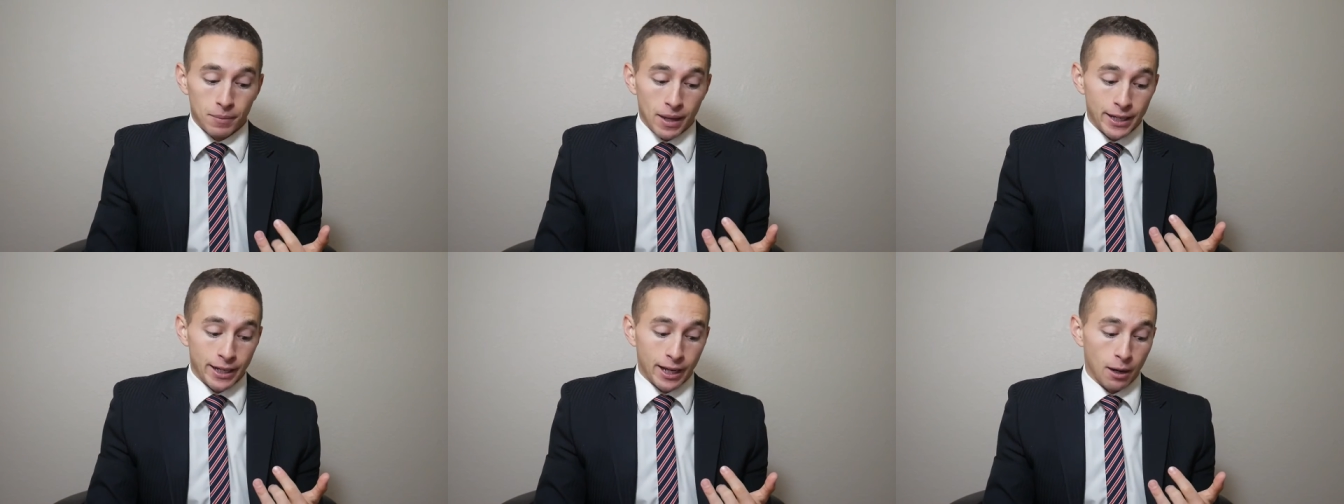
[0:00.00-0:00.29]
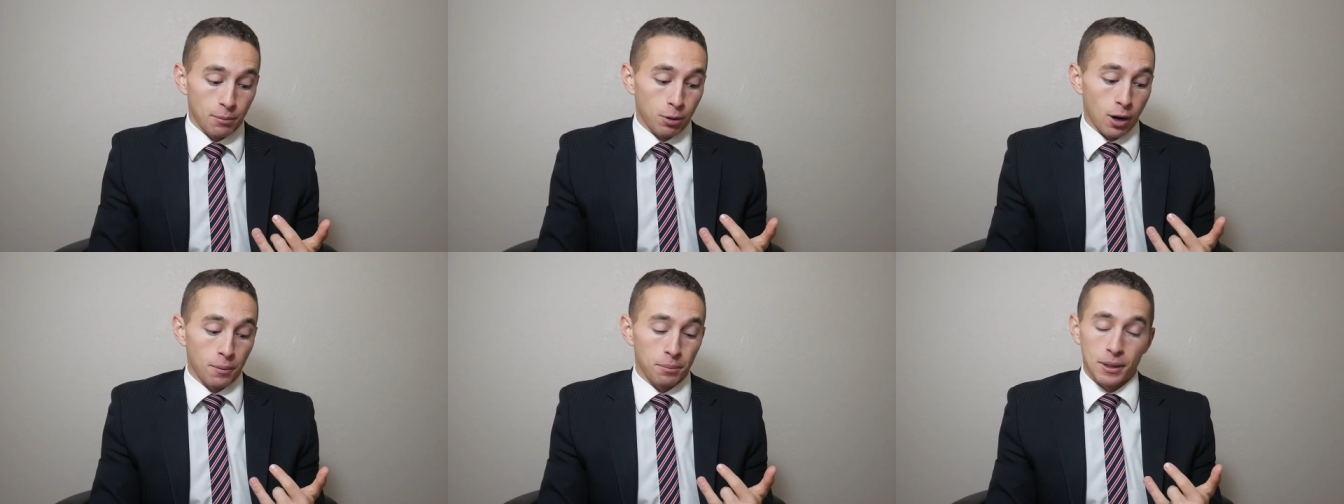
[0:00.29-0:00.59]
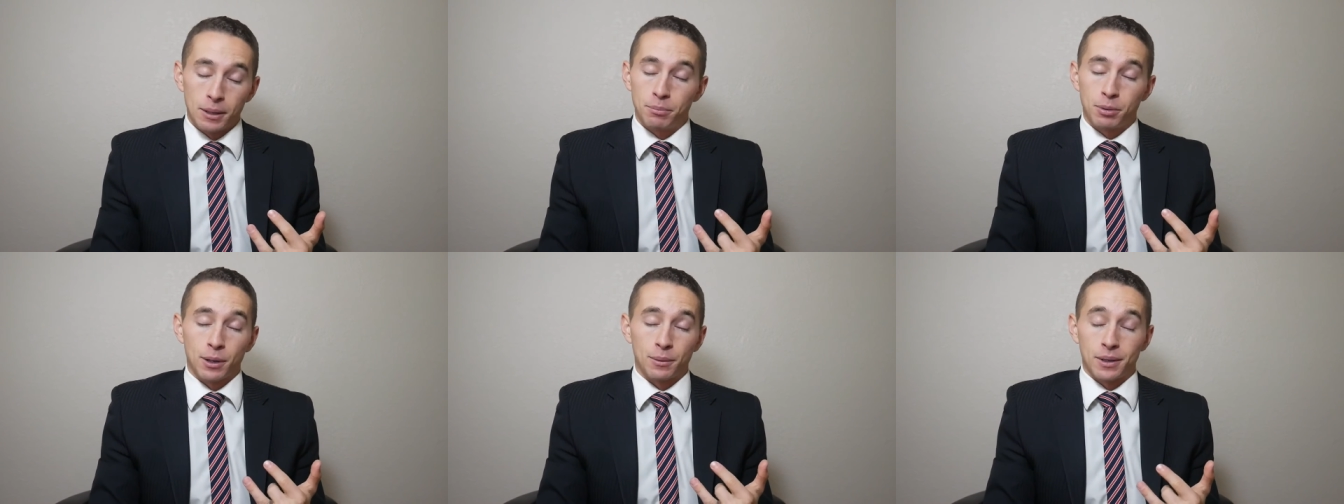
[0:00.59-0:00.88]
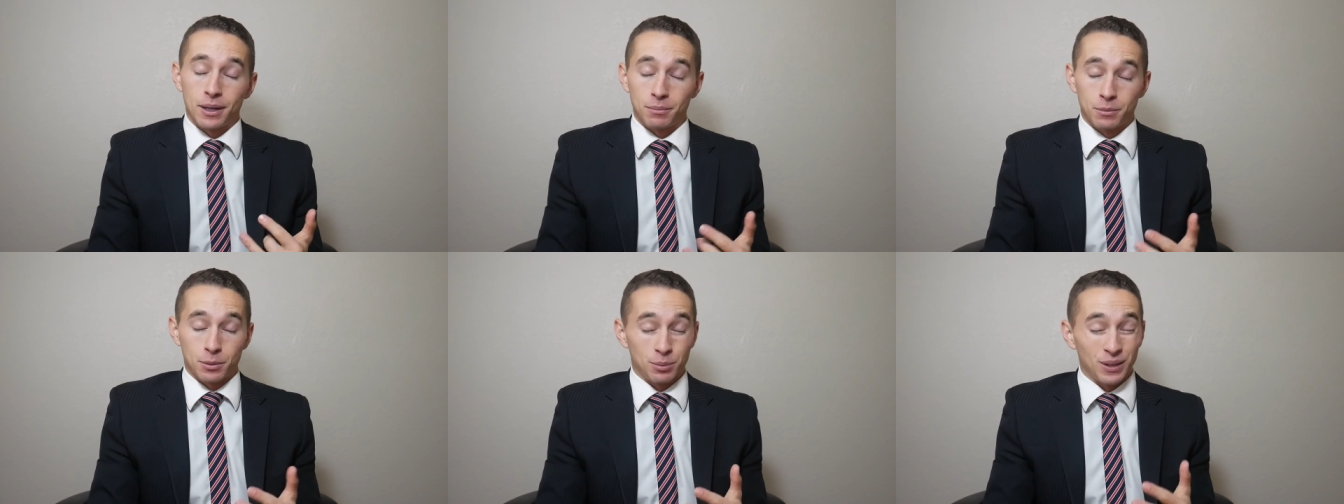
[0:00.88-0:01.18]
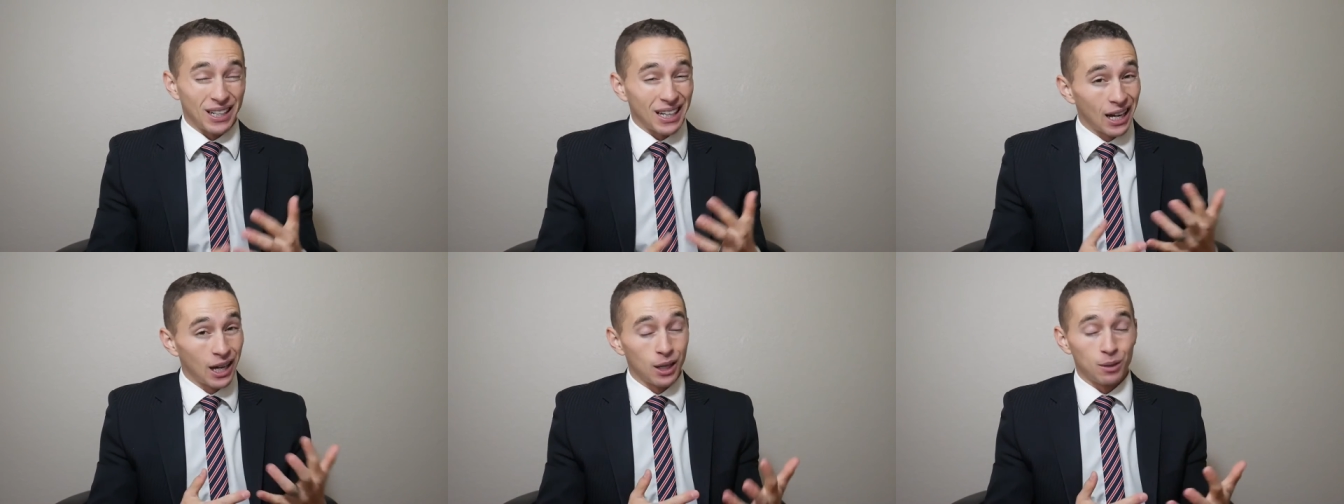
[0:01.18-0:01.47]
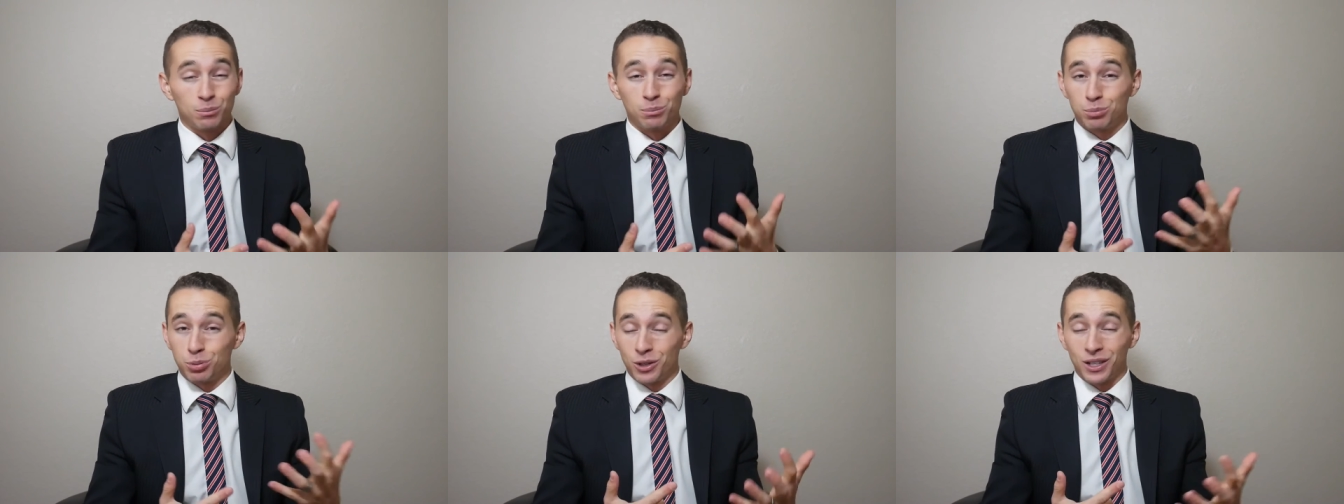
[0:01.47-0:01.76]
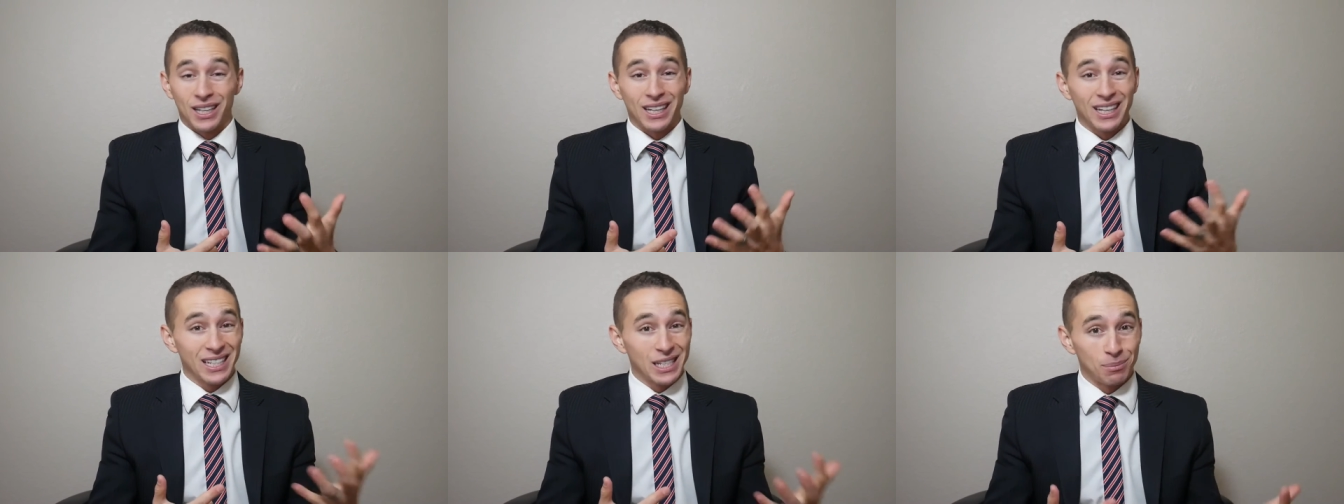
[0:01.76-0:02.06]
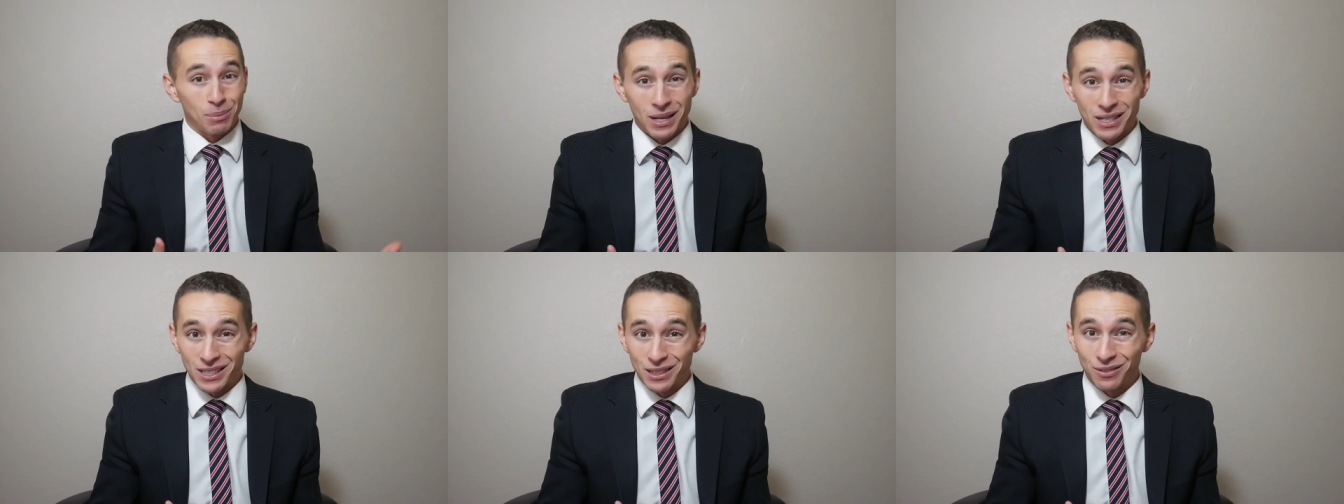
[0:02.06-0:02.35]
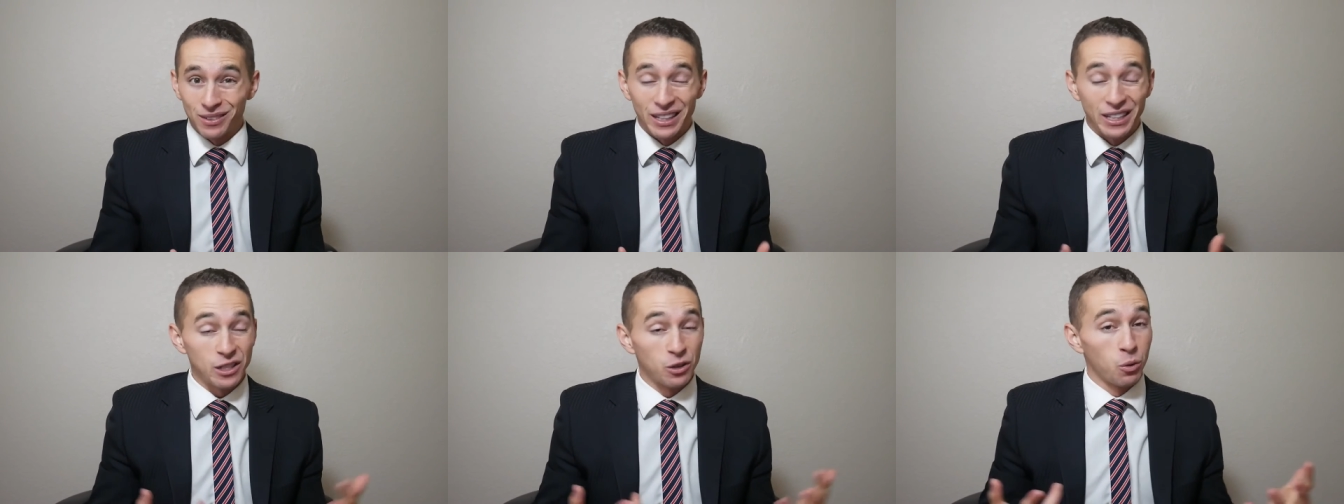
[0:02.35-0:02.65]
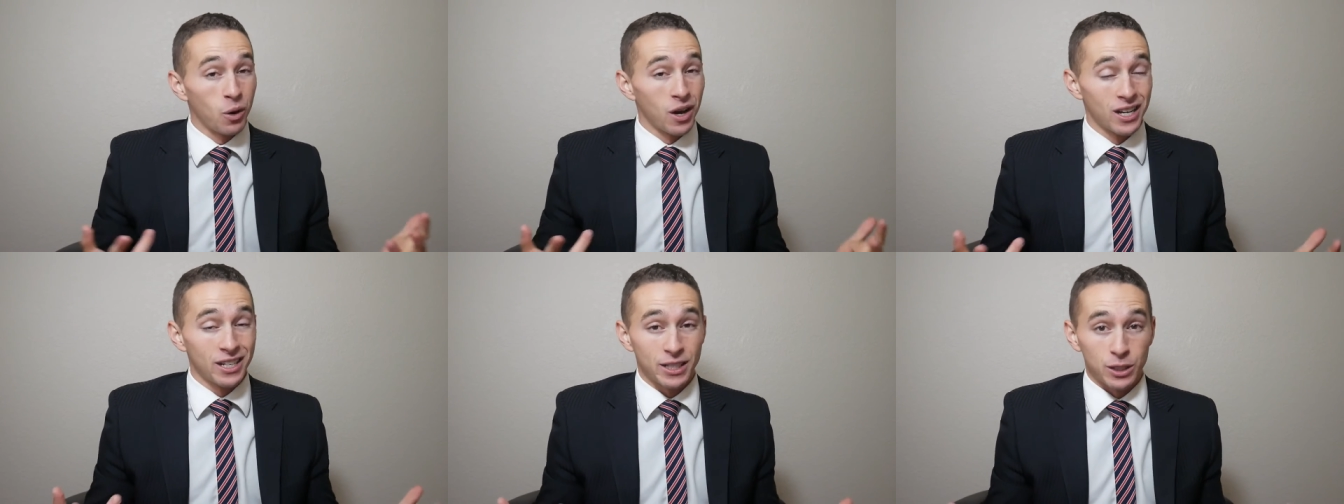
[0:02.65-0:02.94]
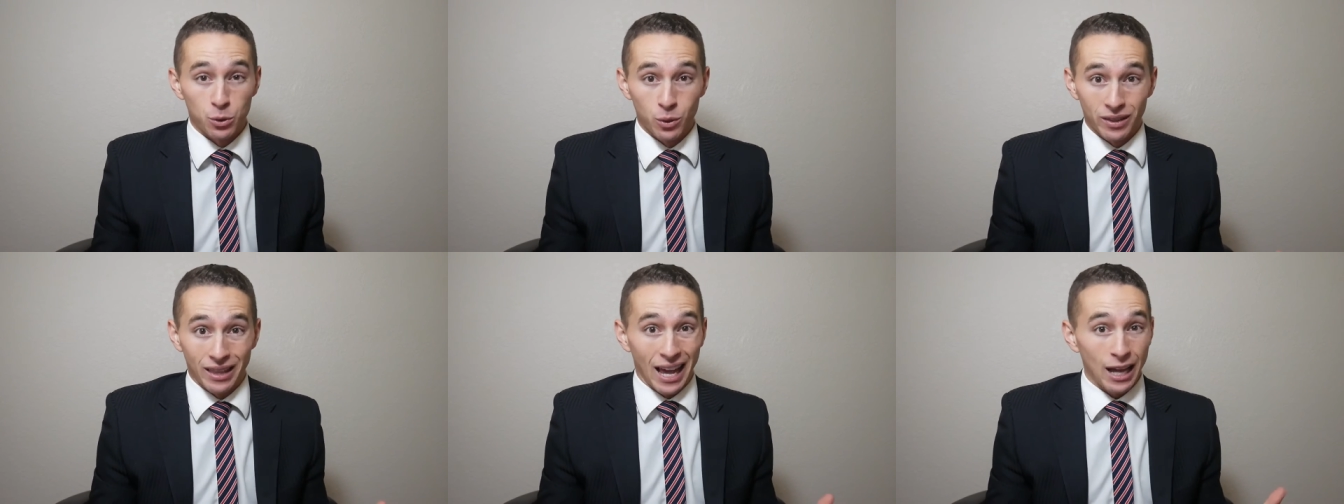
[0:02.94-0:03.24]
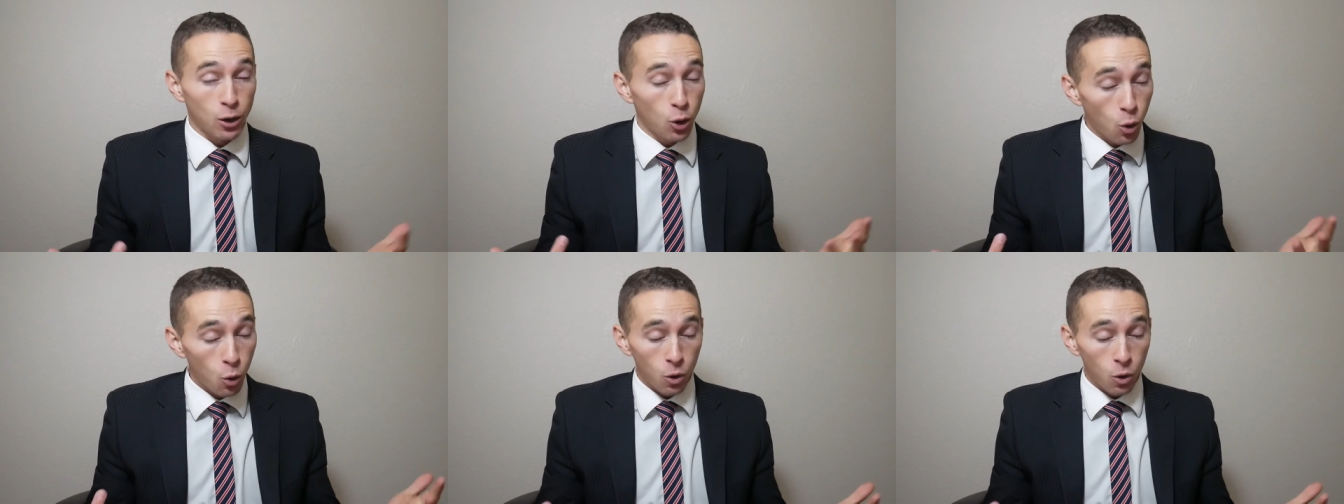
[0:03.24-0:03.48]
Medicare Part B premiums become pretty expensive, and they don't want to deal with that.